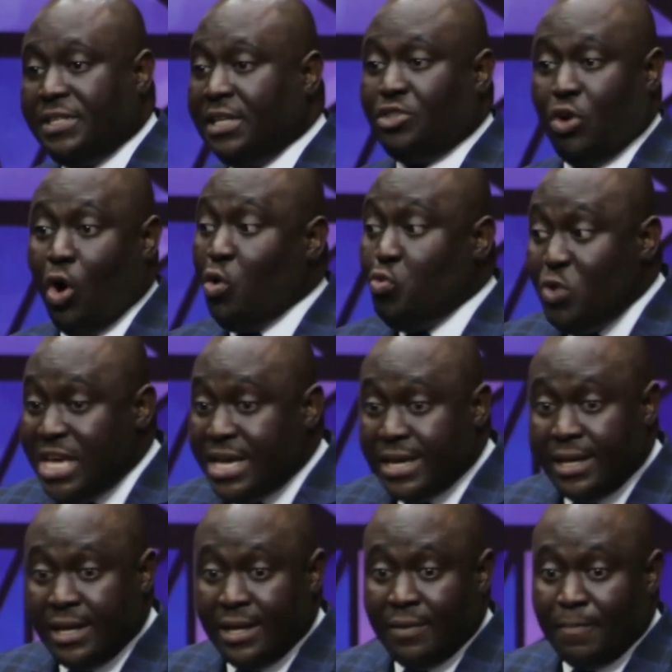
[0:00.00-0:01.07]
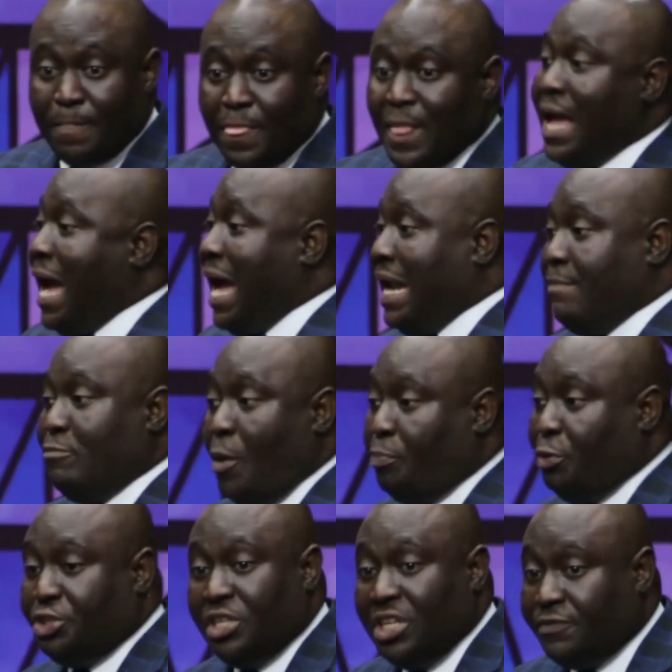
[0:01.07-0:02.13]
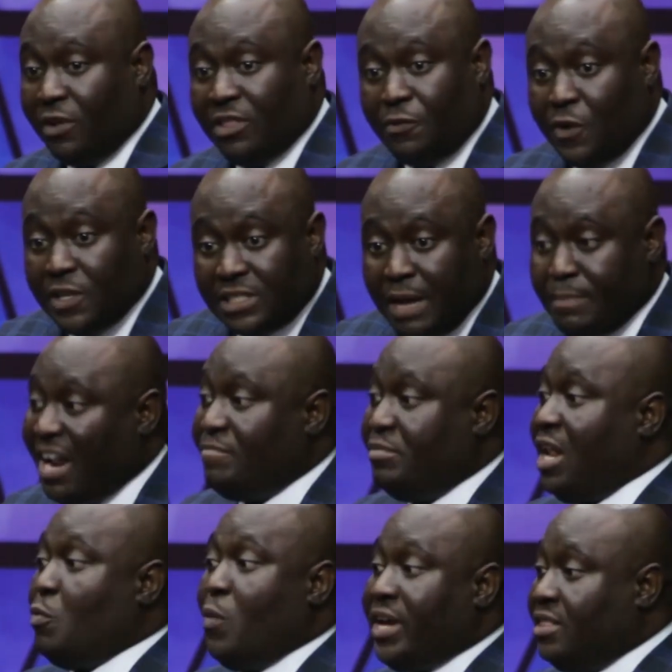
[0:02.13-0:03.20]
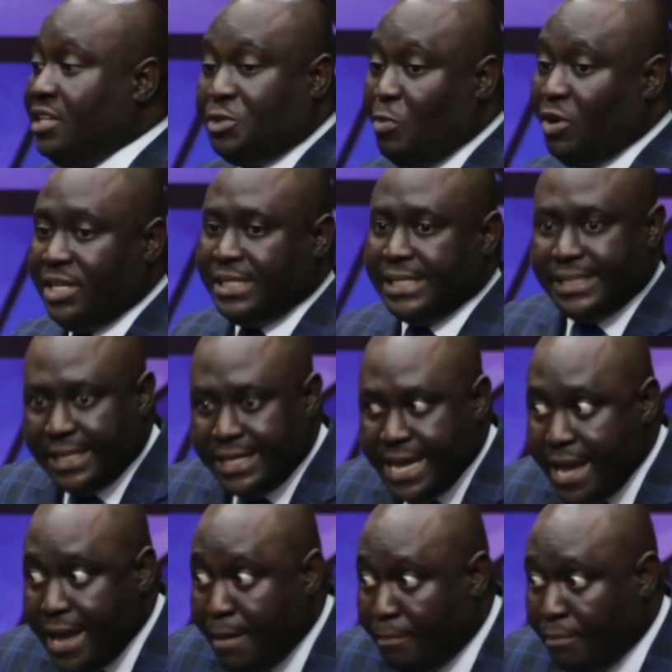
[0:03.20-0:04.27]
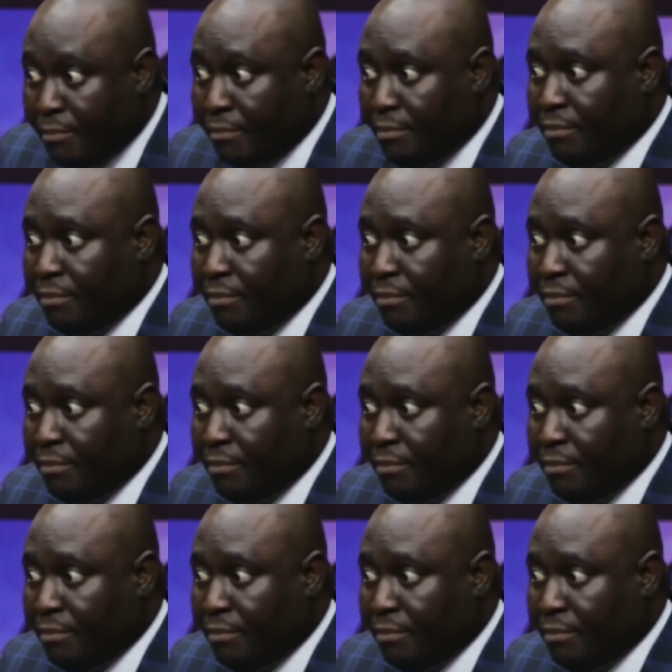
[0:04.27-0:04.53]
message all week, and I'm not preaching it for the first time, and I've been awake this morning since 3 a.m.